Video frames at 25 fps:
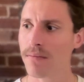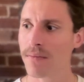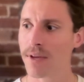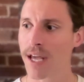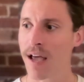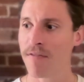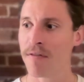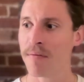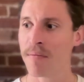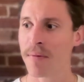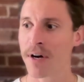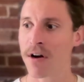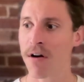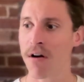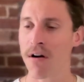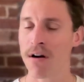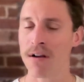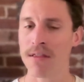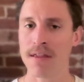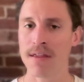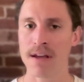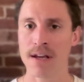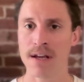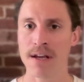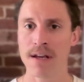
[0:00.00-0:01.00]
Kevin
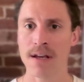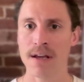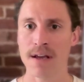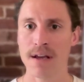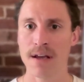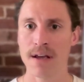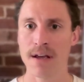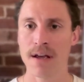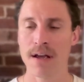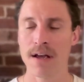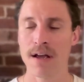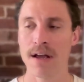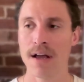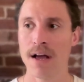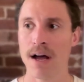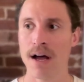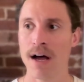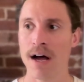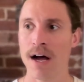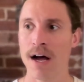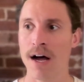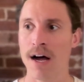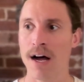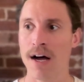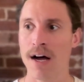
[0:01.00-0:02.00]
McCarthy,
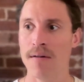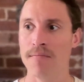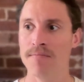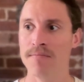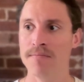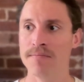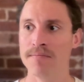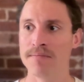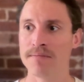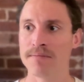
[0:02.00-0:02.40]
um,